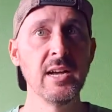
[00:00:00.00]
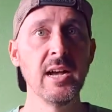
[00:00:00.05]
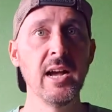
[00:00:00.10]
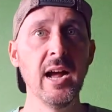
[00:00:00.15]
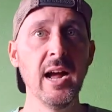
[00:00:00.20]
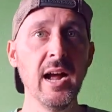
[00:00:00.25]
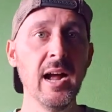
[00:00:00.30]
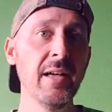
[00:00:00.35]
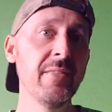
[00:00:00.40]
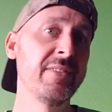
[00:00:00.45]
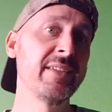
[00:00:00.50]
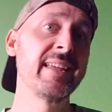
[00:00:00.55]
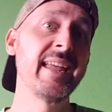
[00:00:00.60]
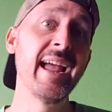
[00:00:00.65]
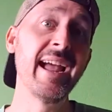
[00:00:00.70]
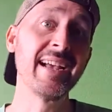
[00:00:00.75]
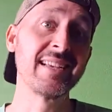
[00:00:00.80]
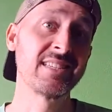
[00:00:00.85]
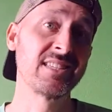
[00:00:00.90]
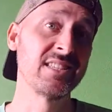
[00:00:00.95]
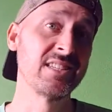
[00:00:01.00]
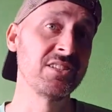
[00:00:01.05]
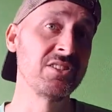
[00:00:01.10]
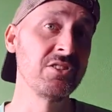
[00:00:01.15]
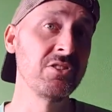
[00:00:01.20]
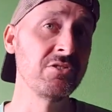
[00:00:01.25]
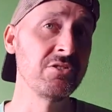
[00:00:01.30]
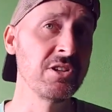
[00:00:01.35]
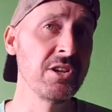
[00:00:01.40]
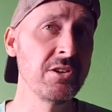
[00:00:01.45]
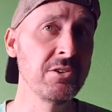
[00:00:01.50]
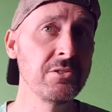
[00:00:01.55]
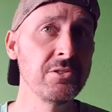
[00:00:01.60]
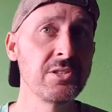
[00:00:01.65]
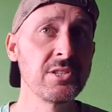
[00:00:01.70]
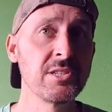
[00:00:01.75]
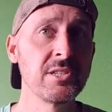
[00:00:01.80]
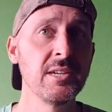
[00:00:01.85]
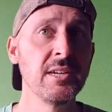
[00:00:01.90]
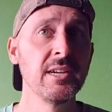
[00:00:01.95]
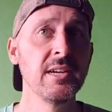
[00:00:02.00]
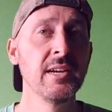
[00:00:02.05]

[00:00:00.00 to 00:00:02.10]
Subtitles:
the gas that you use.